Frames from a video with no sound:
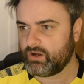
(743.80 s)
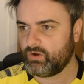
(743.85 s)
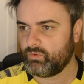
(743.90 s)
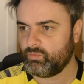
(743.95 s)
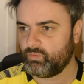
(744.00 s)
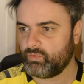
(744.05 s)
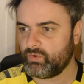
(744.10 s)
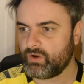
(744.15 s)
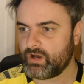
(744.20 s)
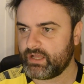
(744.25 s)

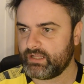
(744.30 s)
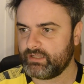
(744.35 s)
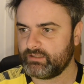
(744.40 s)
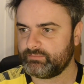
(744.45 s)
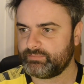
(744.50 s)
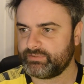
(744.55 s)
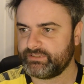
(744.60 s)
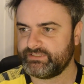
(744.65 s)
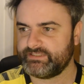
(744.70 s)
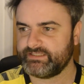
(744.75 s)
I'll
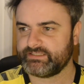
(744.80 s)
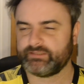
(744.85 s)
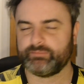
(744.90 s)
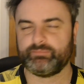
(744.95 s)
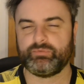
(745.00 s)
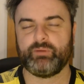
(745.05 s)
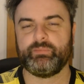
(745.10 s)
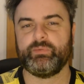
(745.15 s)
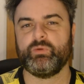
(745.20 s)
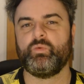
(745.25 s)
predict
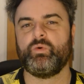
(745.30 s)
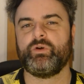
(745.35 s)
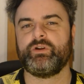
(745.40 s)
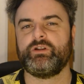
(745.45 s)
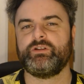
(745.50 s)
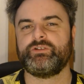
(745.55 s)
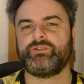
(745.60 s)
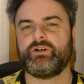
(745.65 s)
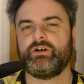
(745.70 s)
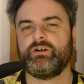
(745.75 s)
probably
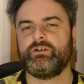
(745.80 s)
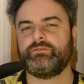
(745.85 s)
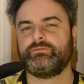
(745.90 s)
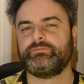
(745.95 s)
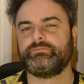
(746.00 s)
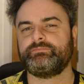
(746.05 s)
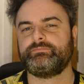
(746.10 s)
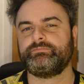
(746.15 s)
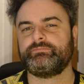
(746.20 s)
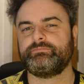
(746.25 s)
1-1 draw.
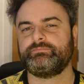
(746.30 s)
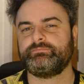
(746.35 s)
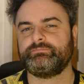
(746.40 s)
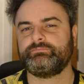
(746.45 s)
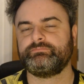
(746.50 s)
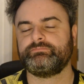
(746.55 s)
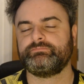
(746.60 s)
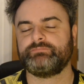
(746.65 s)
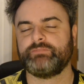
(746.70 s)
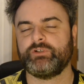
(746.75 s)

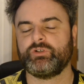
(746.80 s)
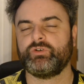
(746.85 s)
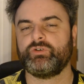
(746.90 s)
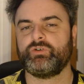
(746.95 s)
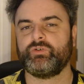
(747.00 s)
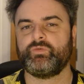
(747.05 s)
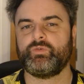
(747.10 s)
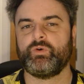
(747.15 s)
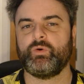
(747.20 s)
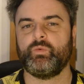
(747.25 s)
I'm going
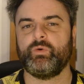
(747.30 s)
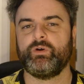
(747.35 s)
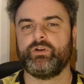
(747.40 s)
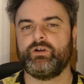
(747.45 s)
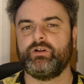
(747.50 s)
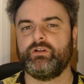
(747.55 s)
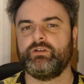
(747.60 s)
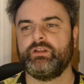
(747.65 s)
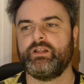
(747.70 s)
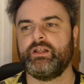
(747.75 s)
to go for a
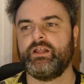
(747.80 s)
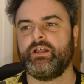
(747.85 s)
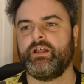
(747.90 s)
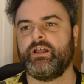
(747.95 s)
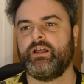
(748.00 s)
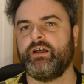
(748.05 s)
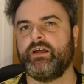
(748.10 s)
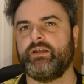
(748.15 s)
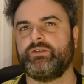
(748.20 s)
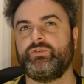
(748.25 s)
1-1.
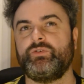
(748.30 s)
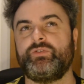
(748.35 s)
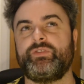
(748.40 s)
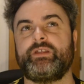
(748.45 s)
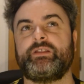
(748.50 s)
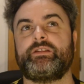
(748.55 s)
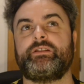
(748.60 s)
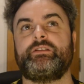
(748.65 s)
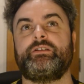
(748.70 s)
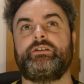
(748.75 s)
I do
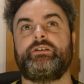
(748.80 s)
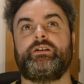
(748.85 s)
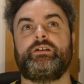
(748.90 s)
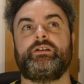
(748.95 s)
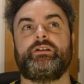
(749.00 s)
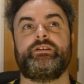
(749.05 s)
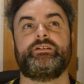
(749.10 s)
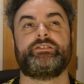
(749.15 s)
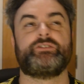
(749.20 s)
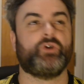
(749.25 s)
think
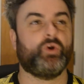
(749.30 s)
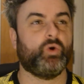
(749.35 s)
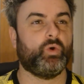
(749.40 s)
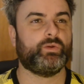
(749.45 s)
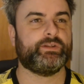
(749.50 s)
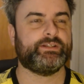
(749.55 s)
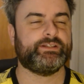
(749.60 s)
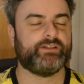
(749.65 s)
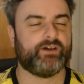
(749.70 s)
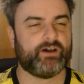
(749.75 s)
there's a
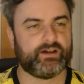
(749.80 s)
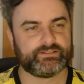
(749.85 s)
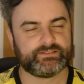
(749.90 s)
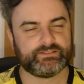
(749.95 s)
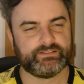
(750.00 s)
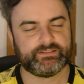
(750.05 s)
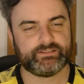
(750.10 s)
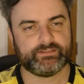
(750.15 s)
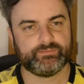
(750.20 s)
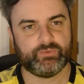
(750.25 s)
goal in
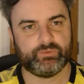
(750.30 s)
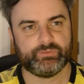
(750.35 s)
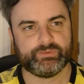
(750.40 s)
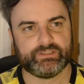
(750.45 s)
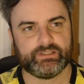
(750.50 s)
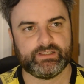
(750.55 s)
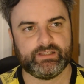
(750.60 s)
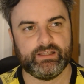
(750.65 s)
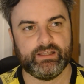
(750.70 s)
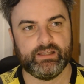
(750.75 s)
Austin at the
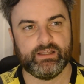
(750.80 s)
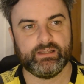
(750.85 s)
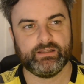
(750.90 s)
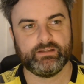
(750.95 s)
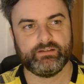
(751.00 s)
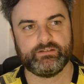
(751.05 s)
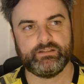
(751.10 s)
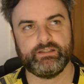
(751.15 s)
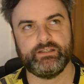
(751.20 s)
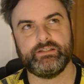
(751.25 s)
moment,
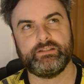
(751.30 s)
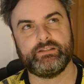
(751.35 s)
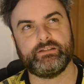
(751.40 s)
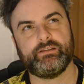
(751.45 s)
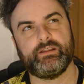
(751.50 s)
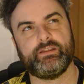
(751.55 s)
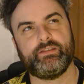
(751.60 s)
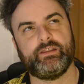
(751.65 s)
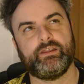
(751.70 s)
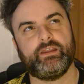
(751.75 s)
and
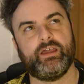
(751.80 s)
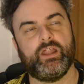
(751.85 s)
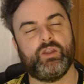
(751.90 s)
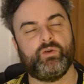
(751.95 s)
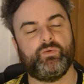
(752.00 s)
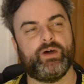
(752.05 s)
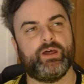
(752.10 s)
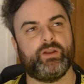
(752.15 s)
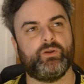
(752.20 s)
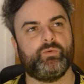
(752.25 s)
I think
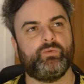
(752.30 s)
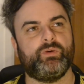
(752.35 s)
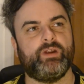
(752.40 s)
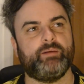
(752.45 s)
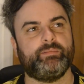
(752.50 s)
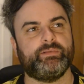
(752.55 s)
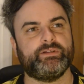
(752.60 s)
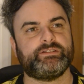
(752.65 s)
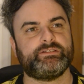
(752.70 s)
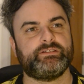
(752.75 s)
Colorado
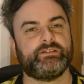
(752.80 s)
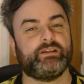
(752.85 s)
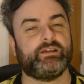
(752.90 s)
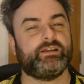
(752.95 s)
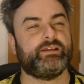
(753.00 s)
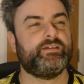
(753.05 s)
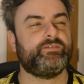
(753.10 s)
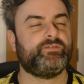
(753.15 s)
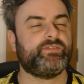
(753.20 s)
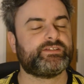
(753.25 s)
Rapids,
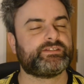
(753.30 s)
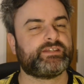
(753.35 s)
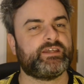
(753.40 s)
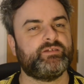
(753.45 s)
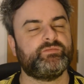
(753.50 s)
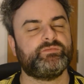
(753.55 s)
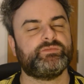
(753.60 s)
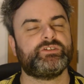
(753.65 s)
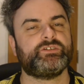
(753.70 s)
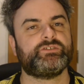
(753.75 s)
if this
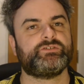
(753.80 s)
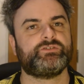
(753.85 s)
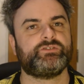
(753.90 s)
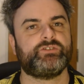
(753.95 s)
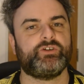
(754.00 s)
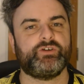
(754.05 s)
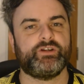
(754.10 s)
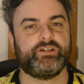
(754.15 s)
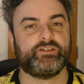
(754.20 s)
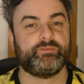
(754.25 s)
game doesn't
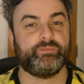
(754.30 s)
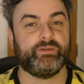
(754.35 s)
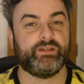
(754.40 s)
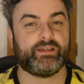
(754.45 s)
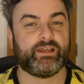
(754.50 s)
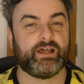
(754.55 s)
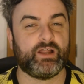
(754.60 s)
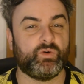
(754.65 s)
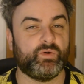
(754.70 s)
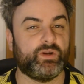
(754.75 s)
turn out to be a
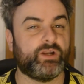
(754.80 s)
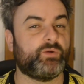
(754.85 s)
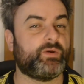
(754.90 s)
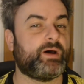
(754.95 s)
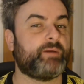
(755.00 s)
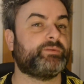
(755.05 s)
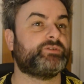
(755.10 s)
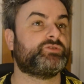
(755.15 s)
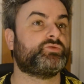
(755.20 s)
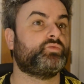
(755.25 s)
Colorado
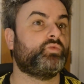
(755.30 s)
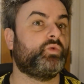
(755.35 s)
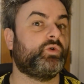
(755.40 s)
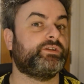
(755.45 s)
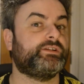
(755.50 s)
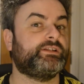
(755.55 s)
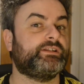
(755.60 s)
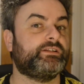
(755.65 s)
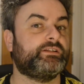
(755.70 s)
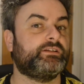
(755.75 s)
Rapids
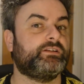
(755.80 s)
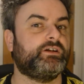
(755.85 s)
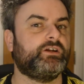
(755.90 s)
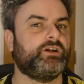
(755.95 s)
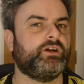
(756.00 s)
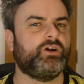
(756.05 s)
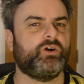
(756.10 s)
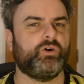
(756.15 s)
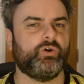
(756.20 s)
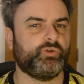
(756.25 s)
1
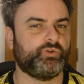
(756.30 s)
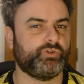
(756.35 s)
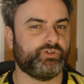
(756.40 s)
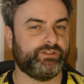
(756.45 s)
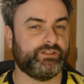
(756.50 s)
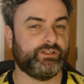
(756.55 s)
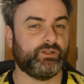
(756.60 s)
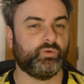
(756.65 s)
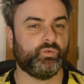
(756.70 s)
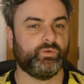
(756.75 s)
or
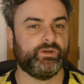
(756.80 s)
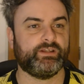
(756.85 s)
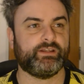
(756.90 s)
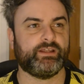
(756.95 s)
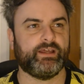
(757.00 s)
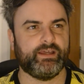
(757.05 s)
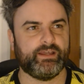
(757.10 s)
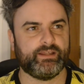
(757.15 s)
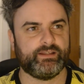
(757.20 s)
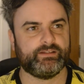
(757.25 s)
2-0 win,
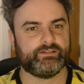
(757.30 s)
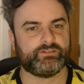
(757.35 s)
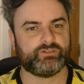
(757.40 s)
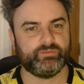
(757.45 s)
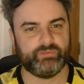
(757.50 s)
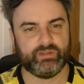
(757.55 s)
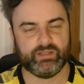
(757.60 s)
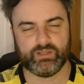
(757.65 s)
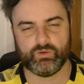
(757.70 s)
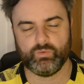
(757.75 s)
I think it's
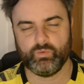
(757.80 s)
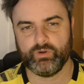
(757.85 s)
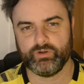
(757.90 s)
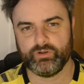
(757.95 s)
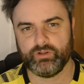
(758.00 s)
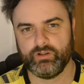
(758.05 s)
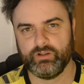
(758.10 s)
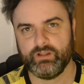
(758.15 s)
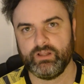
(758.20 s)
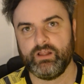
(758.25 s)
going to be like a
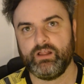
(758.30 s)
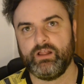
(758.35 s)
1-1.